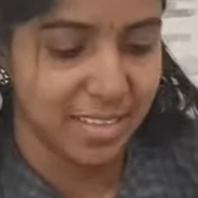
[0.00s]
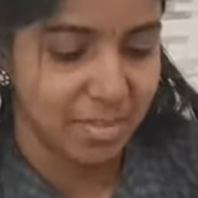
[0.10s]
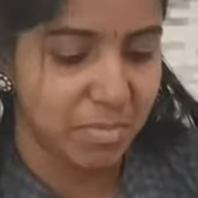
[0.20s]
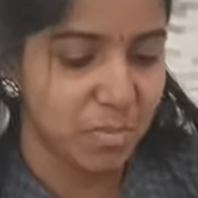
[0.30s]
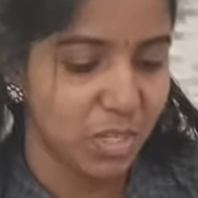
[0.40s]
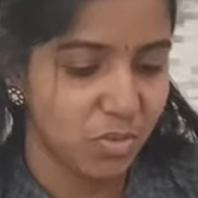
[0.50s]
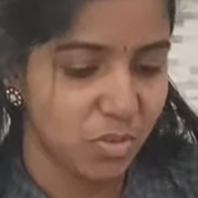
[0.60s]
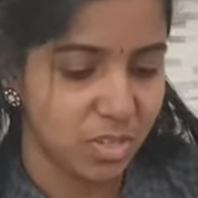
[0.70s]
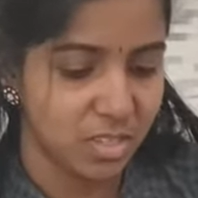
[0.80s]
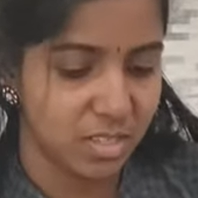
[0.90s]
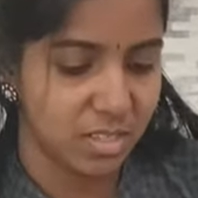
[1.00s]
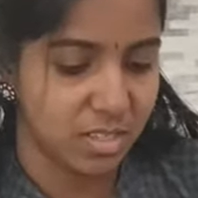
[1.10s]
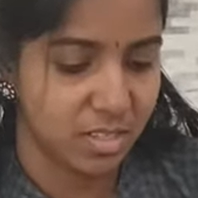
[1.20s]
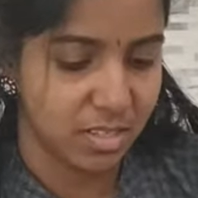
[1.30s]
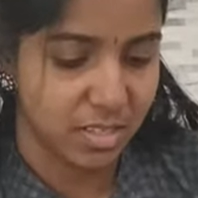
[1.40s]
Mummy gift kudu.
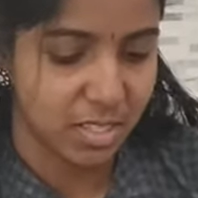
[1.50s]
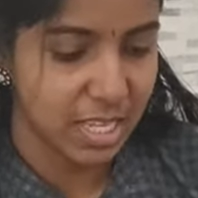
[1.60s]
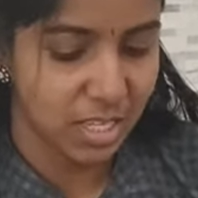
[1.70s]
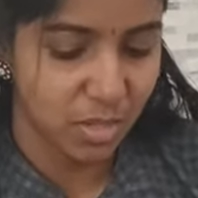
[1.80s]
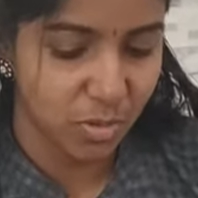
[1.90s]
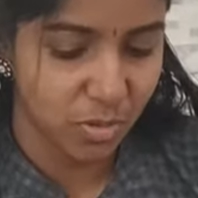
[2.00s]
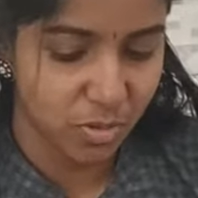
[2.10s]
Thank you.